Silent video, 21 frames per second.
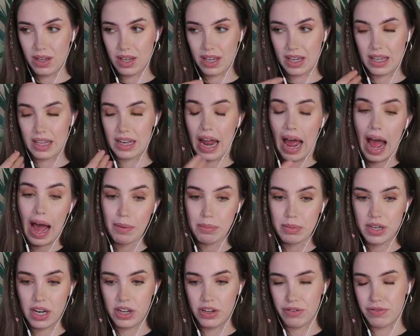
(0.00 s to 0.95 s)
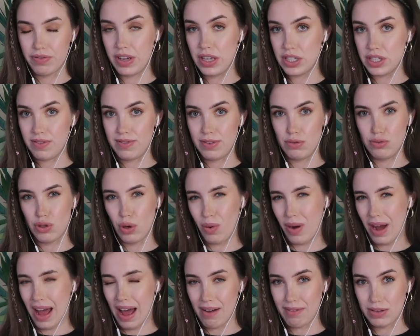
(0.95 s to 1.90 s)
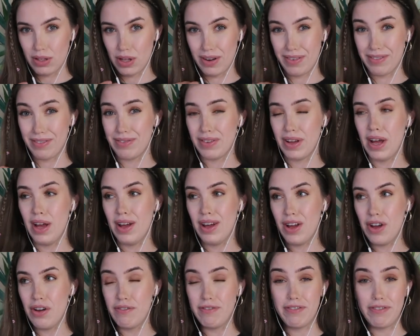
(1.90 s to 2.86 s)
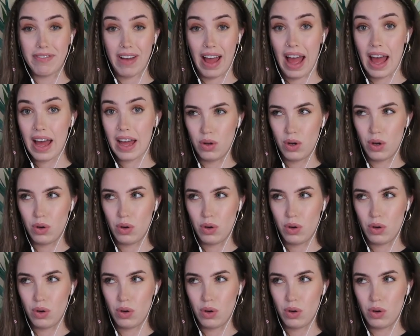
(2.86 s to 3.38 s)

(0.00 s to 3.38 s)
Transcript: can happen in your face if you don't have a lot of fat.